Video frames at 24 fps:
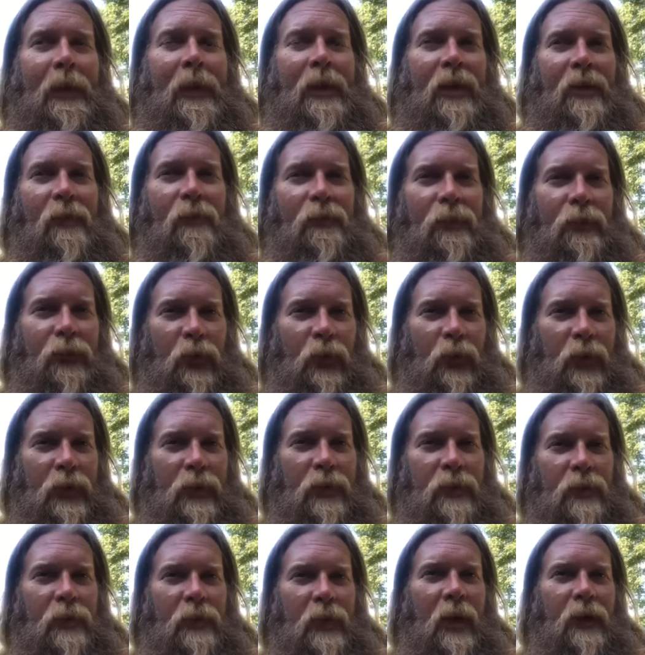
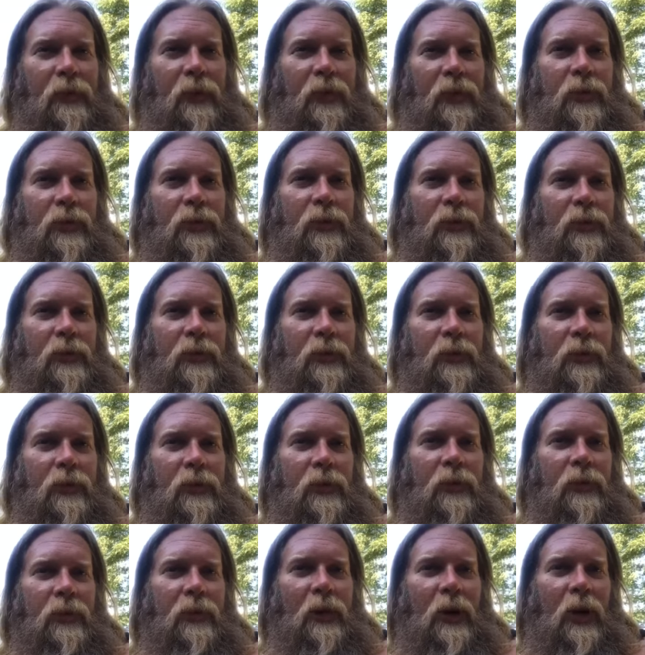influence others?
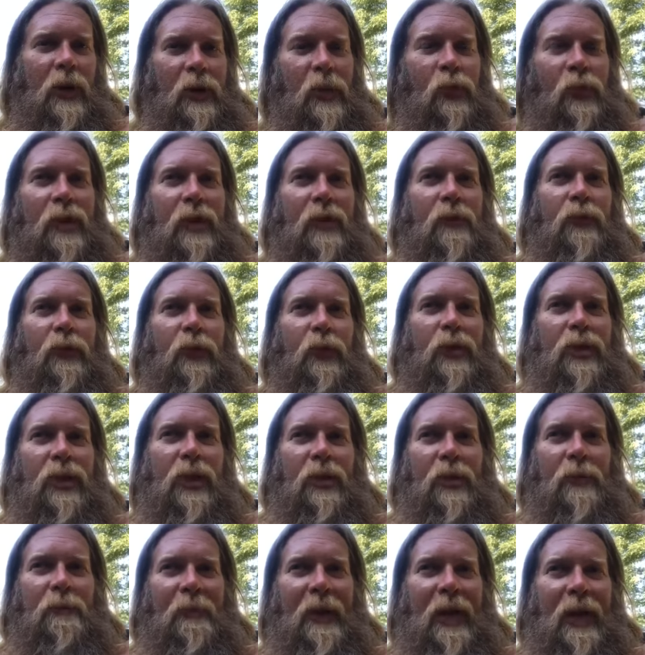How can we influence
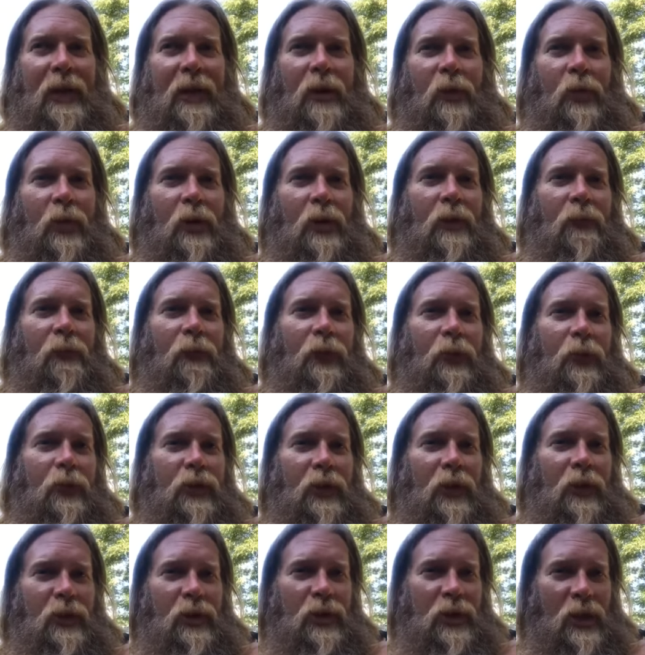other men? How can we
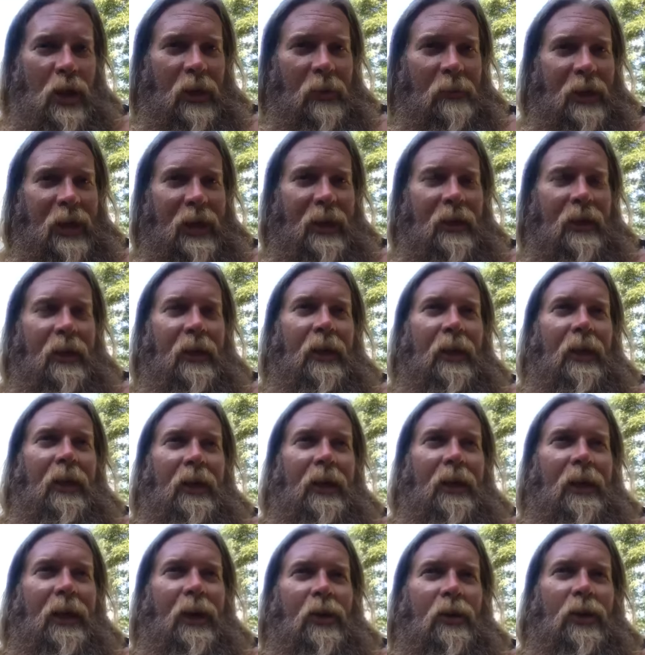influence other young
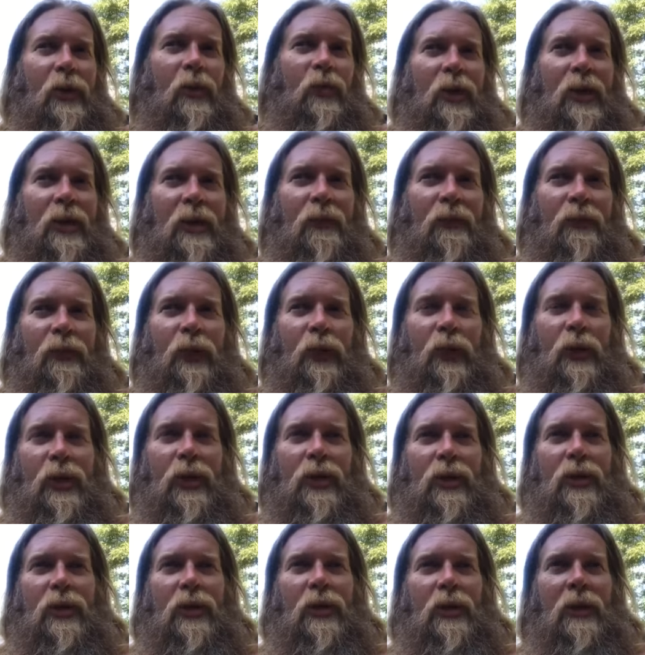men? How can we
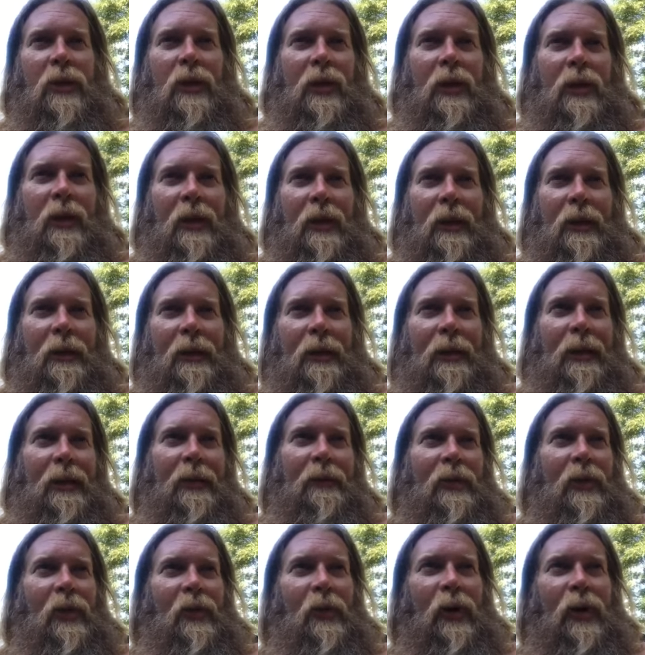influence? Uh,
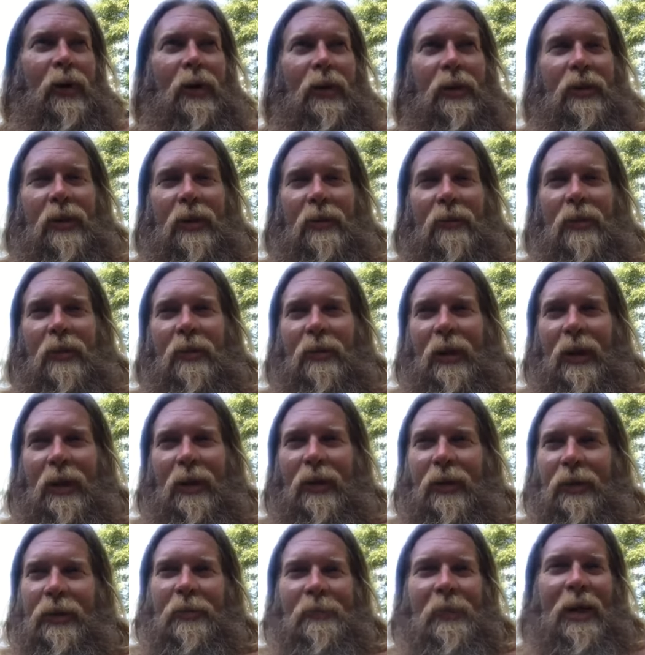you know, we call it the, the, I
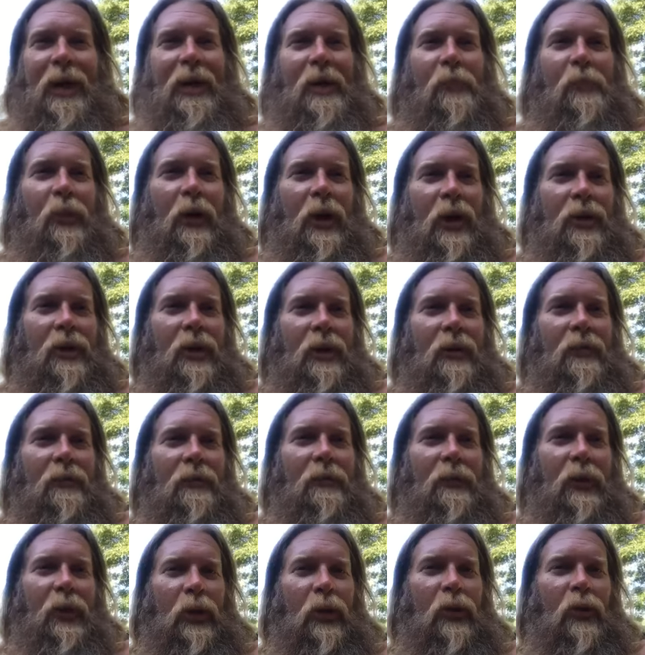call it the Man Up Project.
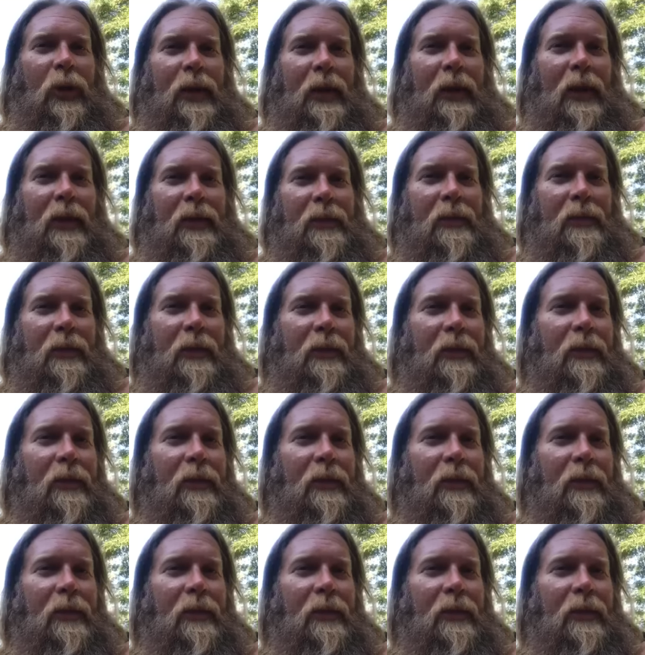But quite honestly,